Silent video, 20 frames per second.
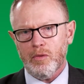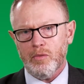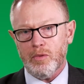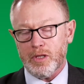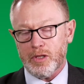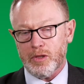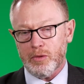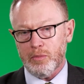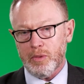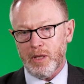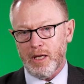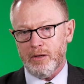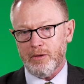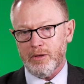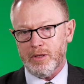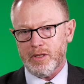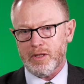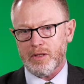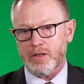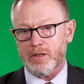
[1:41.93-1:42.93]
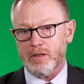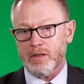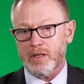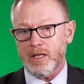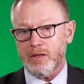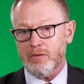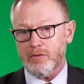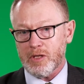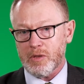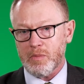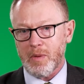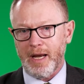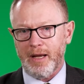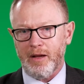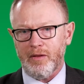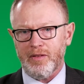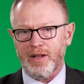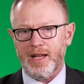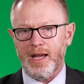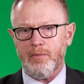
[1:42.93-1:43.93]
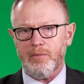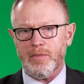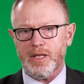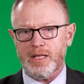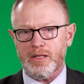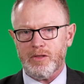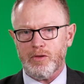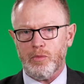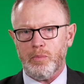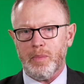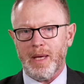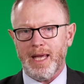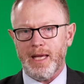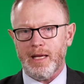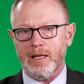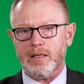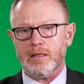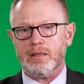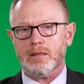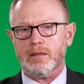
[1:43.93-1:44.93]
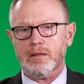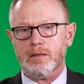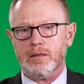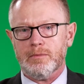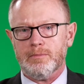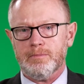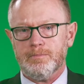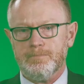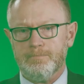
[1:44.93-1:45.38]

whistleblowers in respect of companies or banks.